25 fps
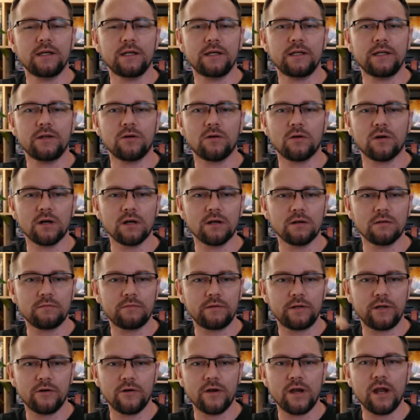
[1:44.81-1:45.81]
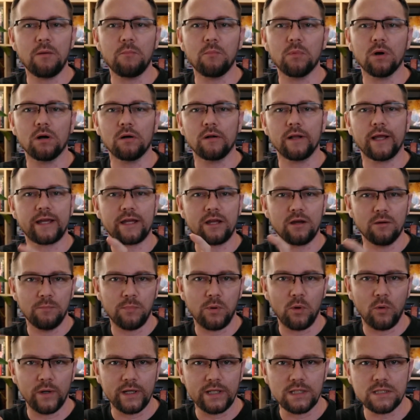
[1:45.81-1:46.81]
your number, like your
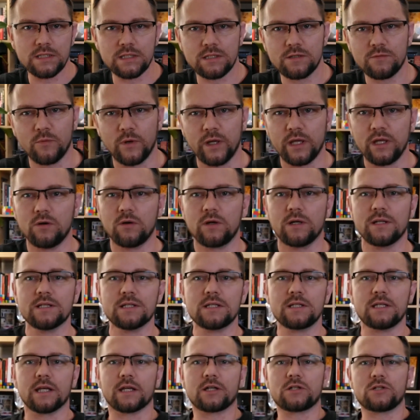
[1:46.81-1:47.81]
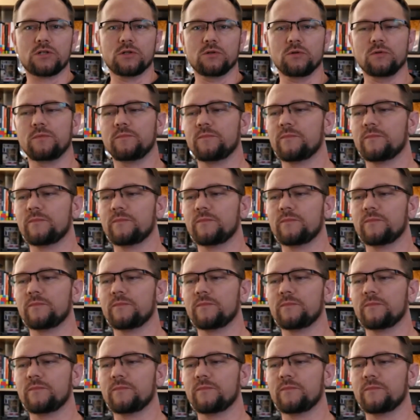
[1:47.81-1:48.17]
points, what you can stick to.